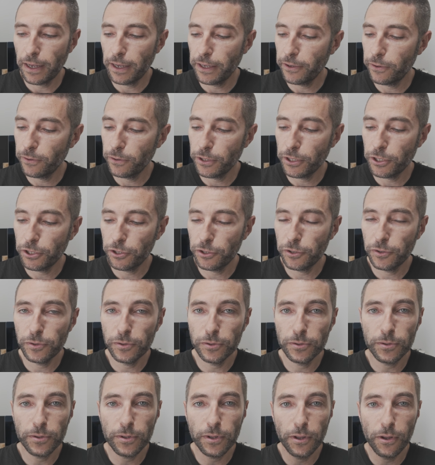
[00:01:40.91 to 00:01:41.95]
I only
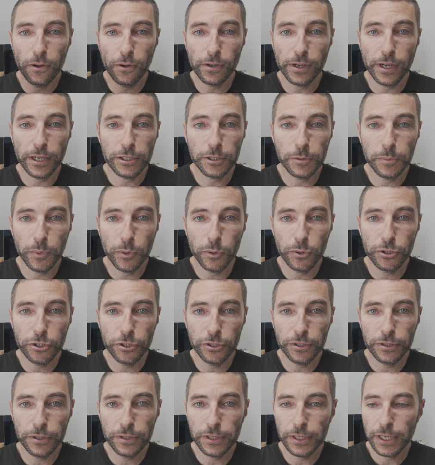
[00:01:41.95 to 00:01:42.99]
shoot long
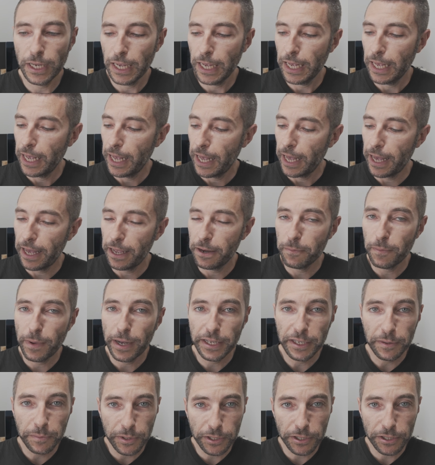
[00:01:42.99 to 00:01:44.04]
exposures, and
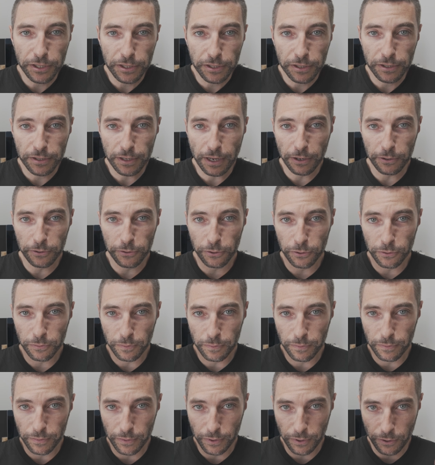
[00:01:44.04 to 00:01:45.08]
my images are
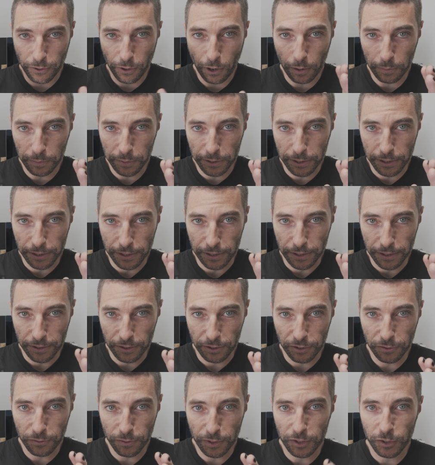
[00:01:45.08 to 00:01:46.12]
all cropped
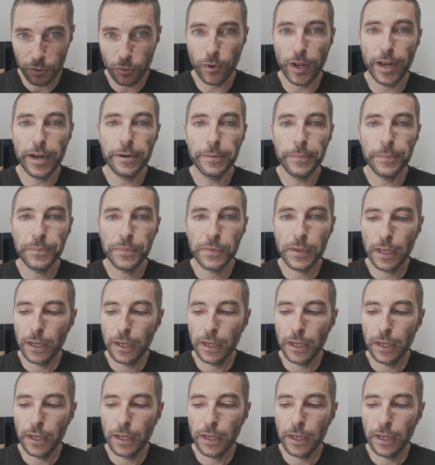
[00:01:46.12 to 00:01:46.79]
to a square.